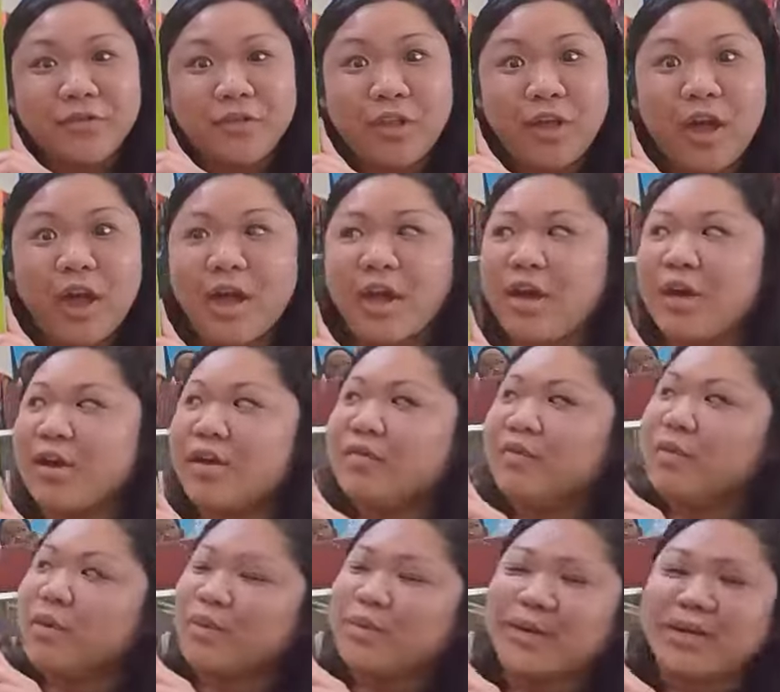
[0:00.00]
love
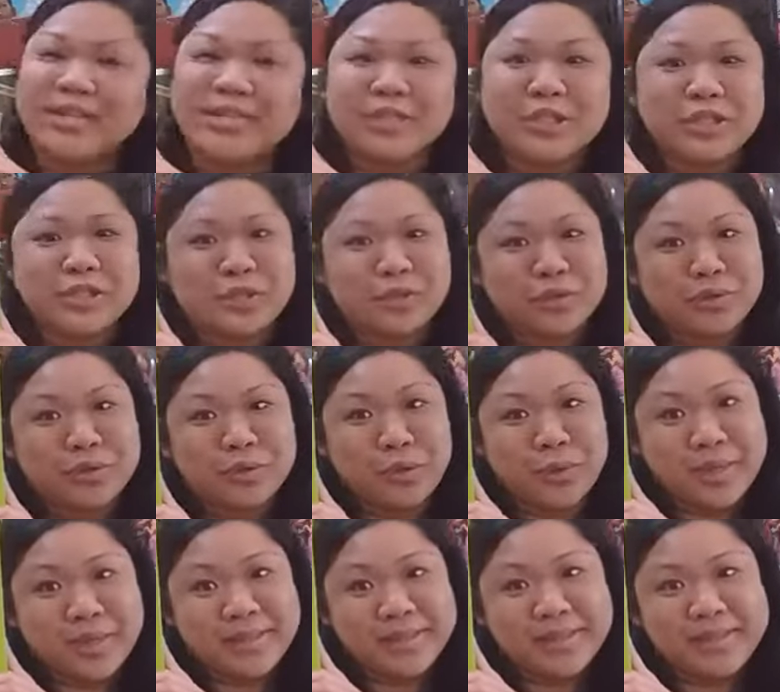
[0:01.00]
when we get to share
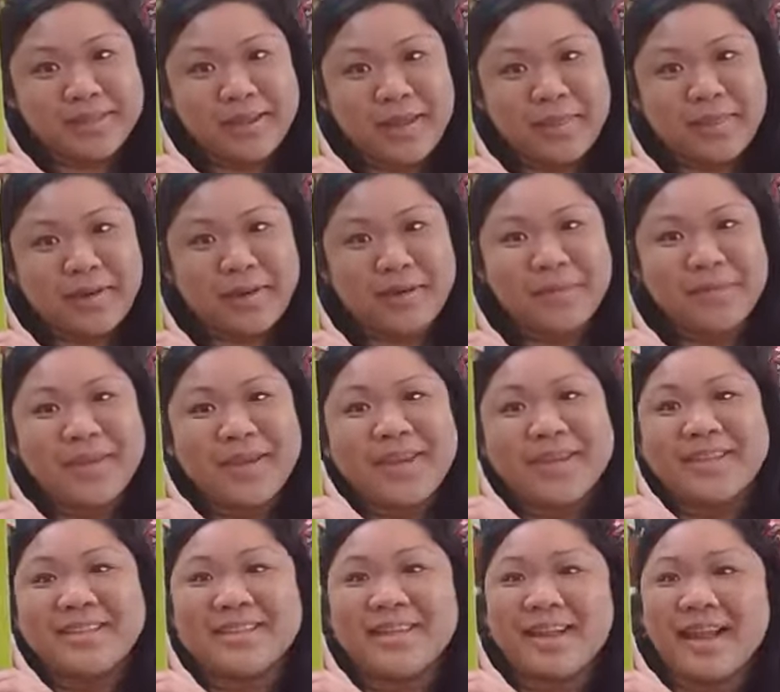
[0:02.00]
stories together
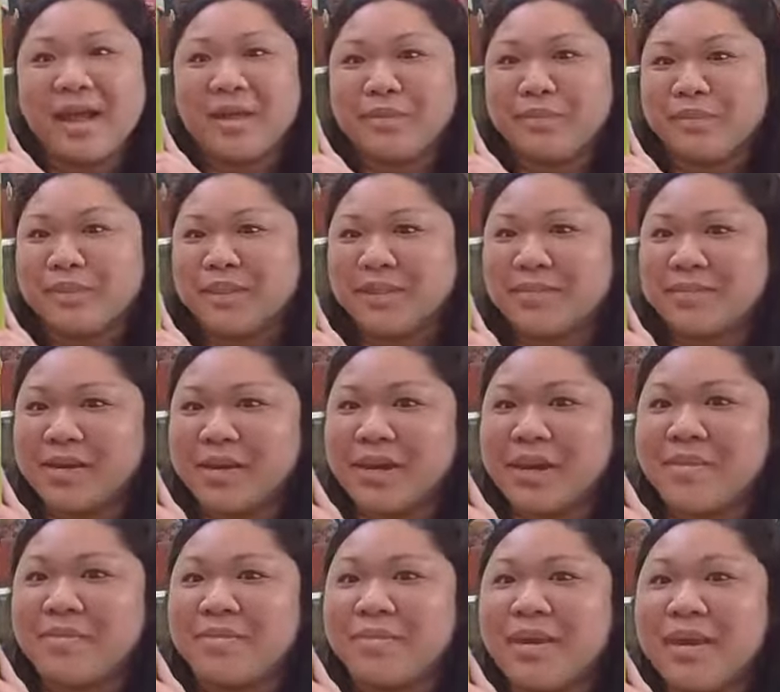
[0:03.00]
because it helps us
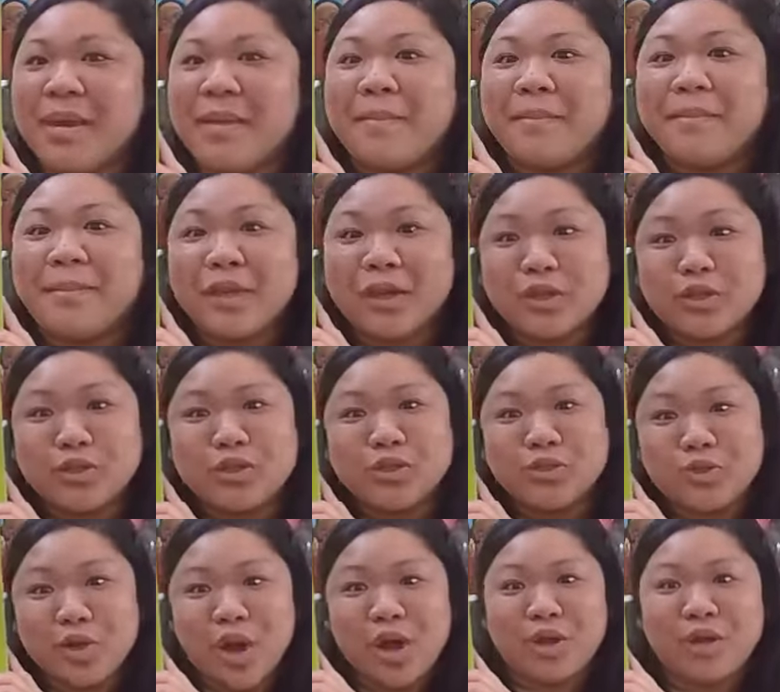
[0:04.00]
become bigger,
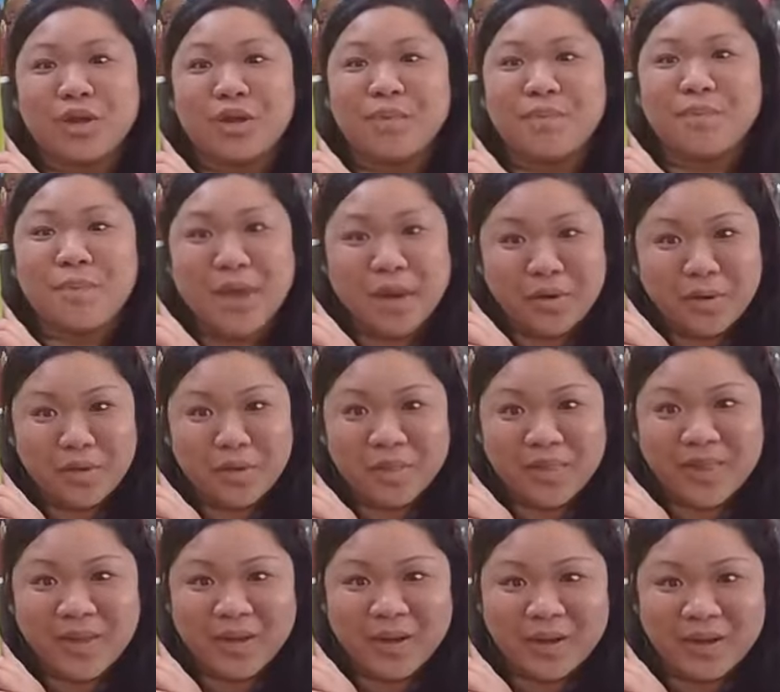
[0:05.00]
stronger, better
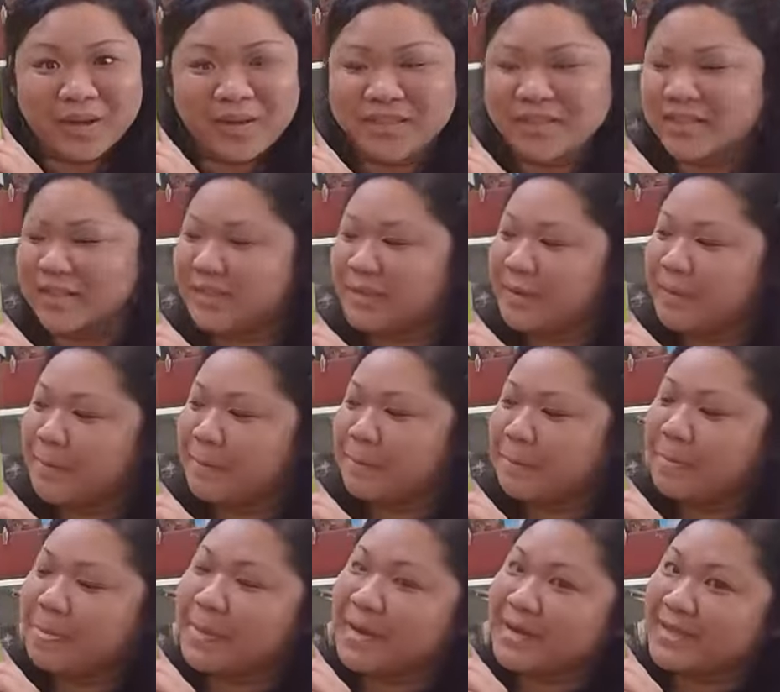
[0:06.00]
thinkers.
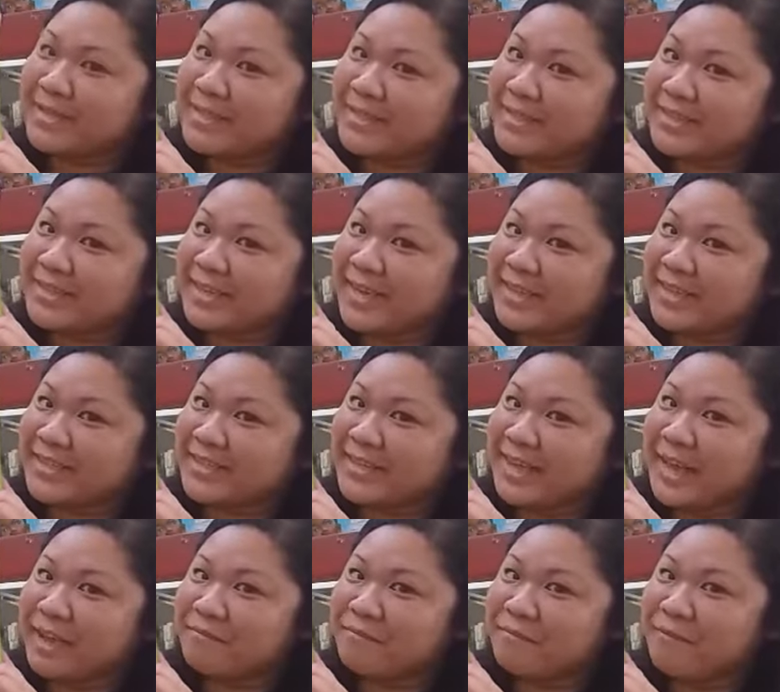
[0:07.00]
And until next
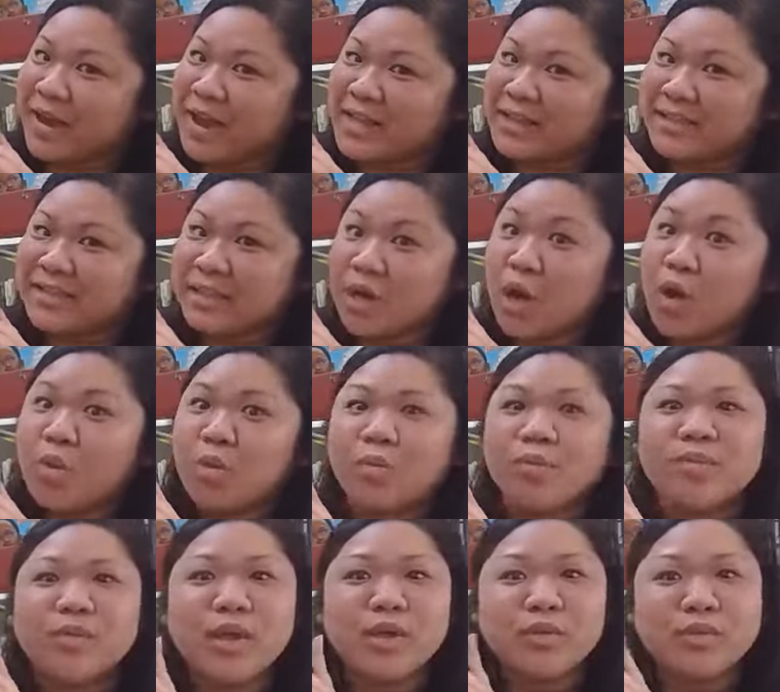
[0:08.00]
time, friends.
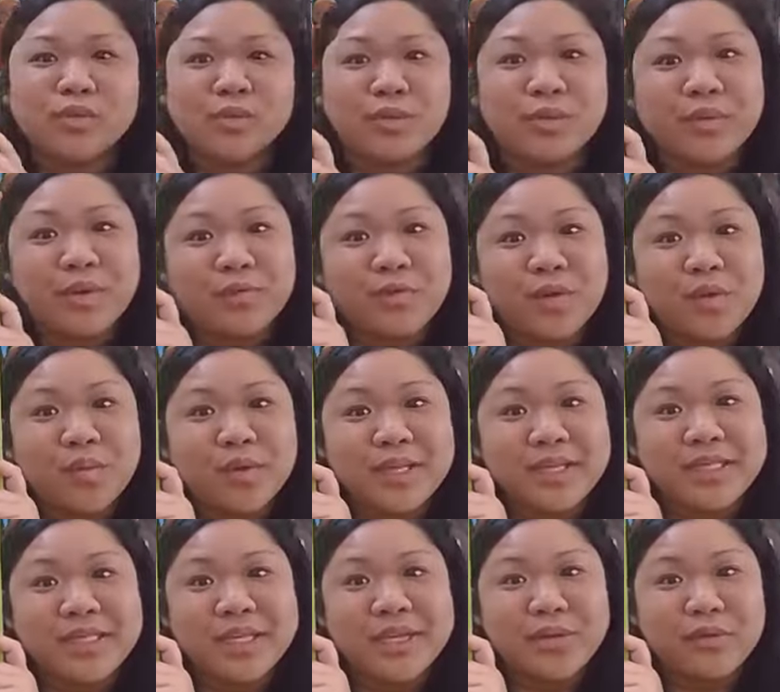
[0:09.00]
Oh, also, if you wanted
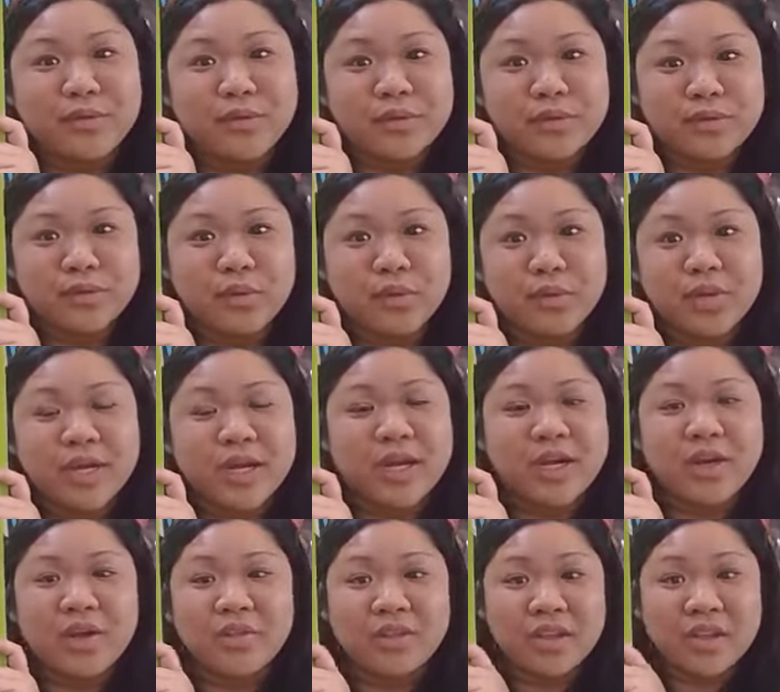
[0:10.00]
to hear this story and
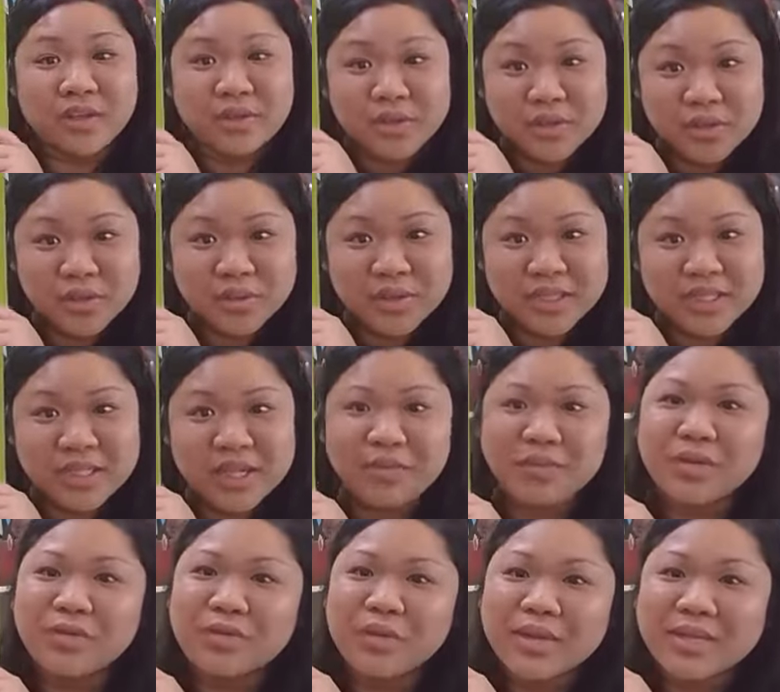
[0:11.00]
all the other stories that
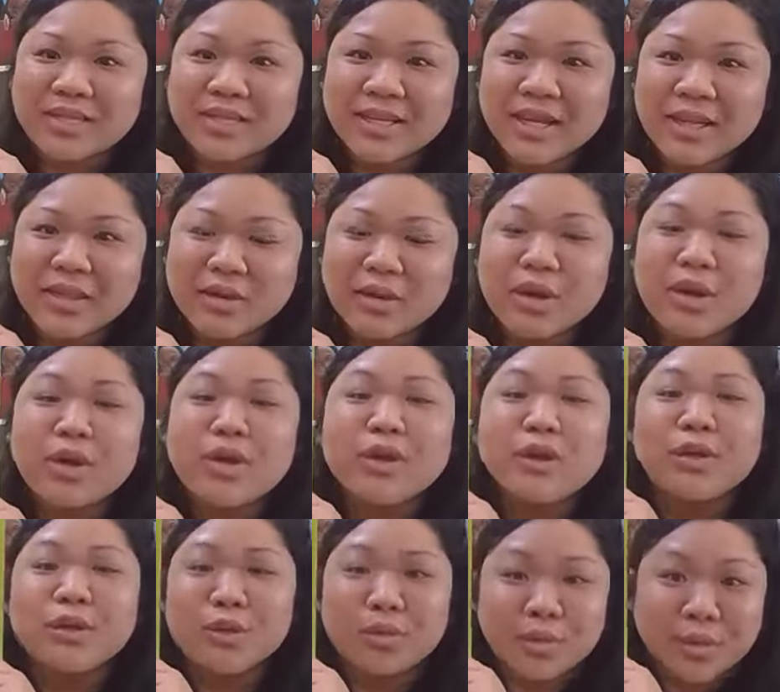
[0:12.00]
we've read together,
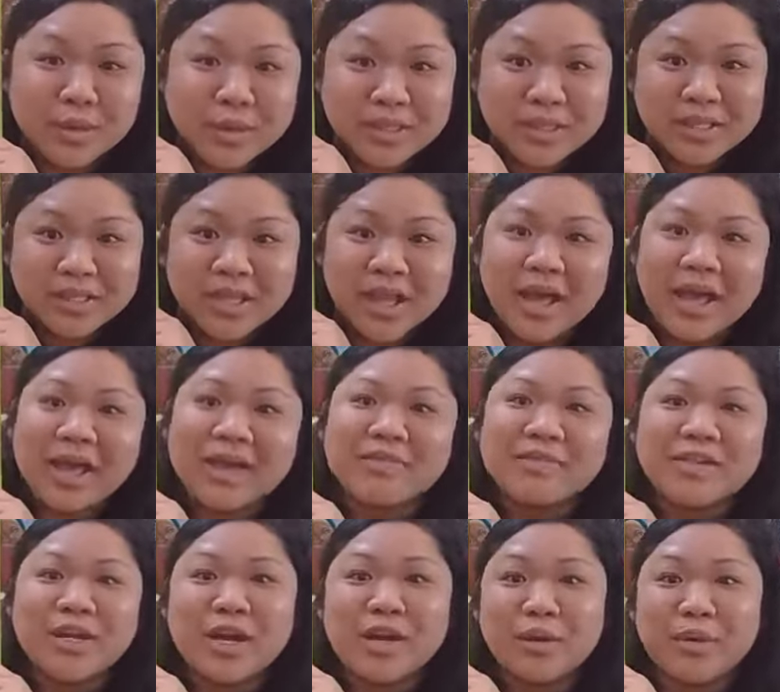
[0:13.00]
go to
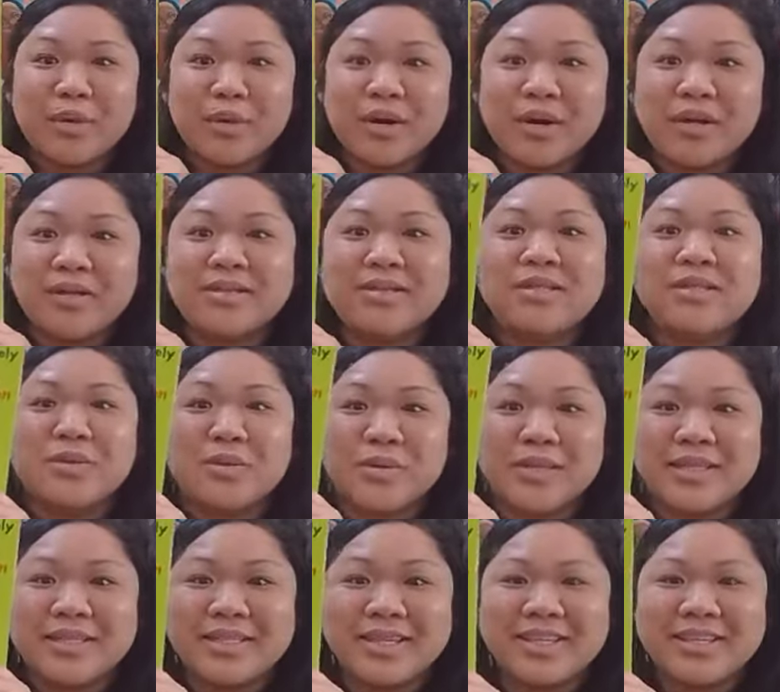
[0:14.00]
wordsalive.org/Story
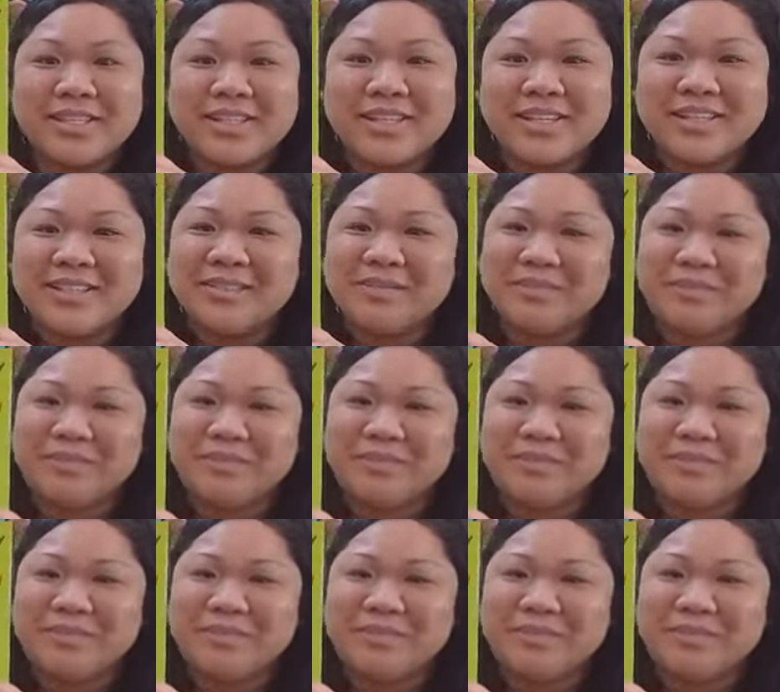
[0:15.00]
Station.